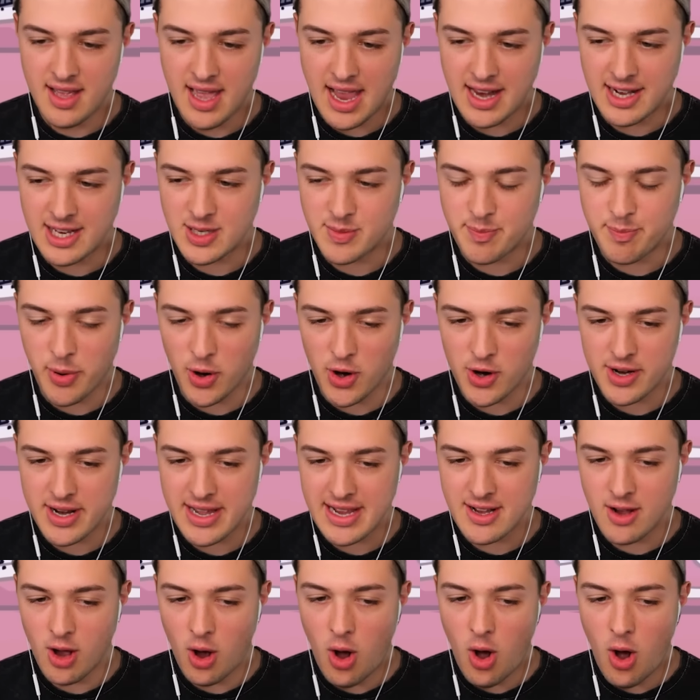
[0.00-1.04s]
And he's
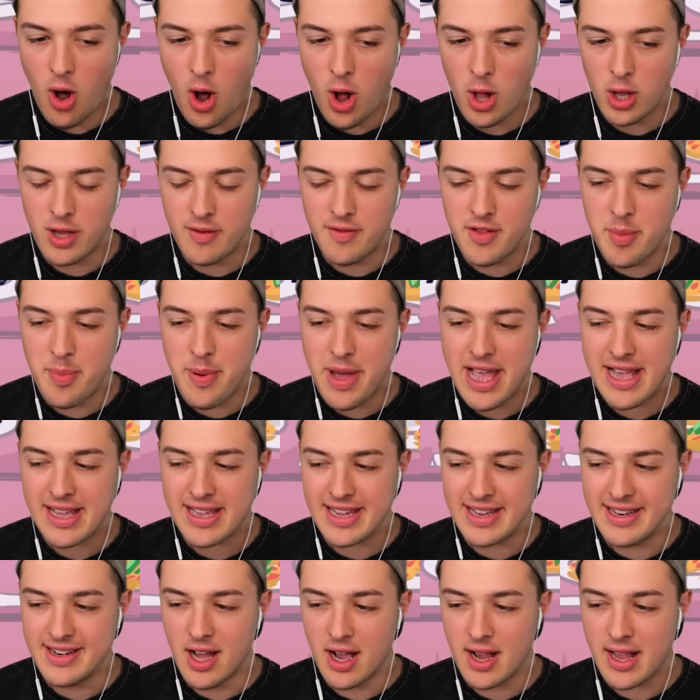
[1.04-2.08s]
burning all of the
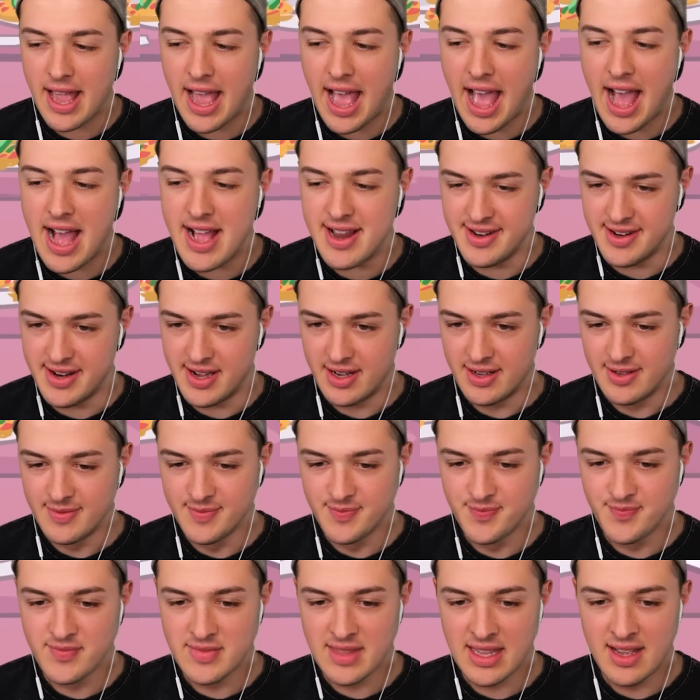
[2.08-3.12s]
bacon again.
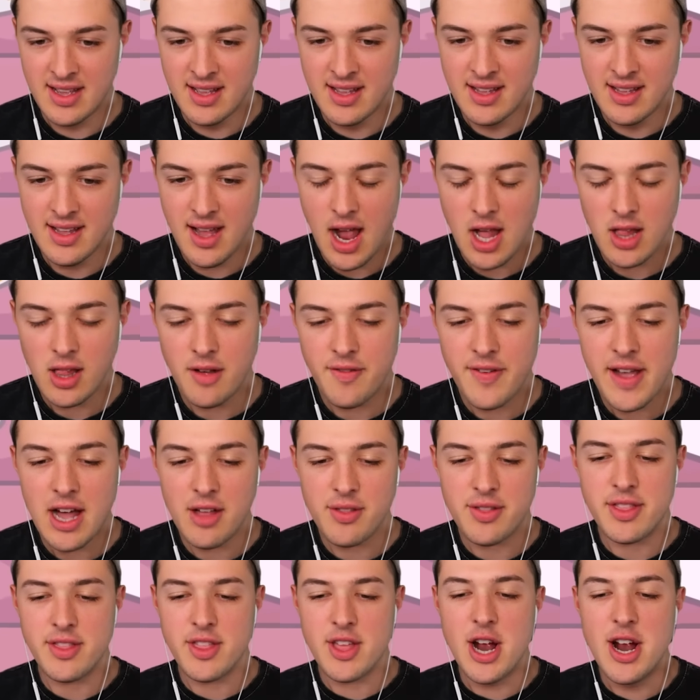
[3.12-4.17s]
I love
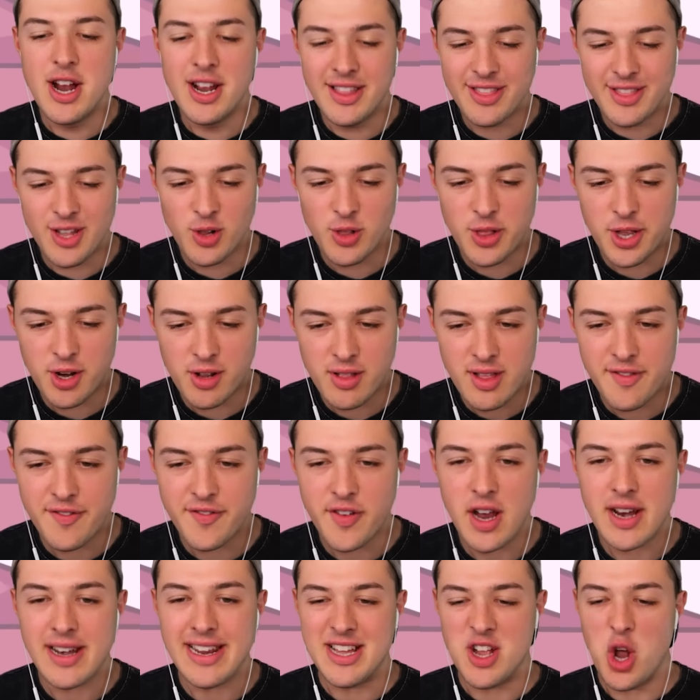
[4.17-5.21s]
how they're literally
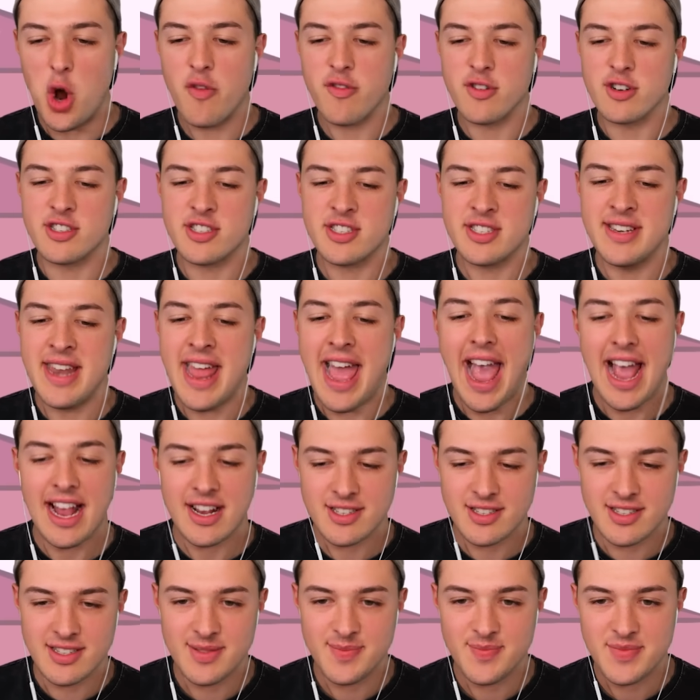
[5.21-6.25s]
fighting over
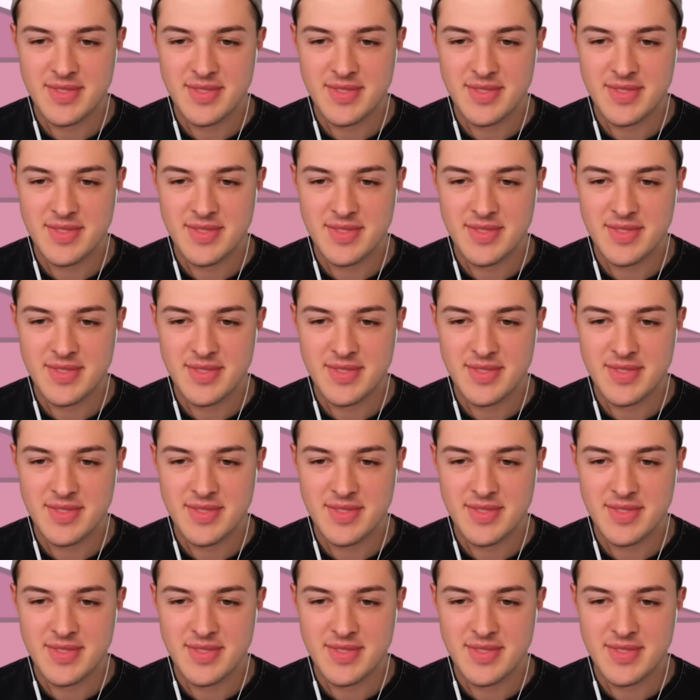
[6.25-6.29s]
snacks.